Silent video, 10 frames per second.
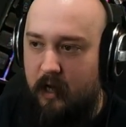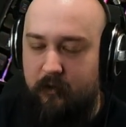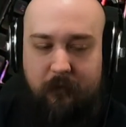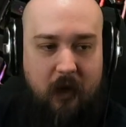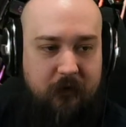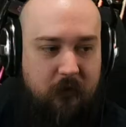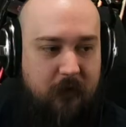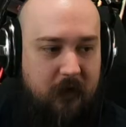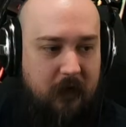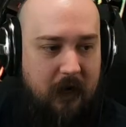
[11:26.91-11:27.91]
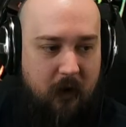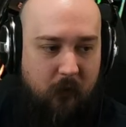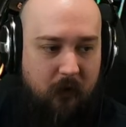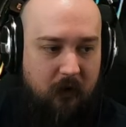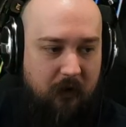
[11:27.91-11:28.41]
I do about an
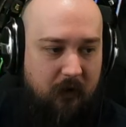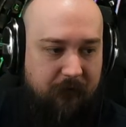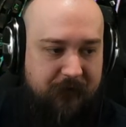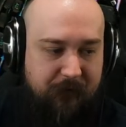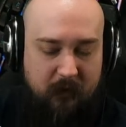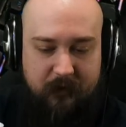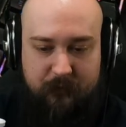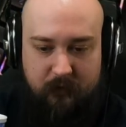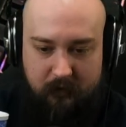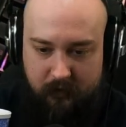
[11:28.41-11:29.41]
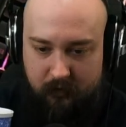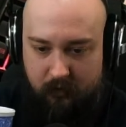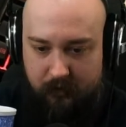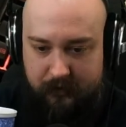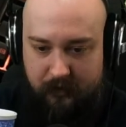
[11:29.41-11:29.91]
hour of spirits related
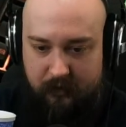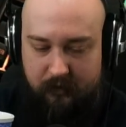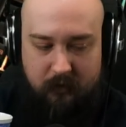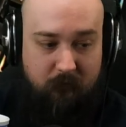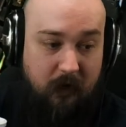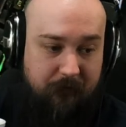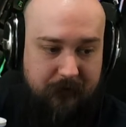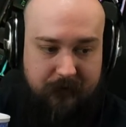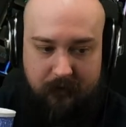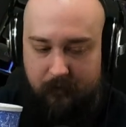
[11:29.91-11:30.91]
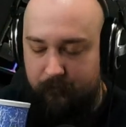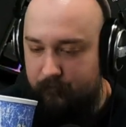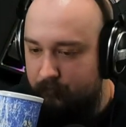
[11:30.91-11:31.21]
content around this time.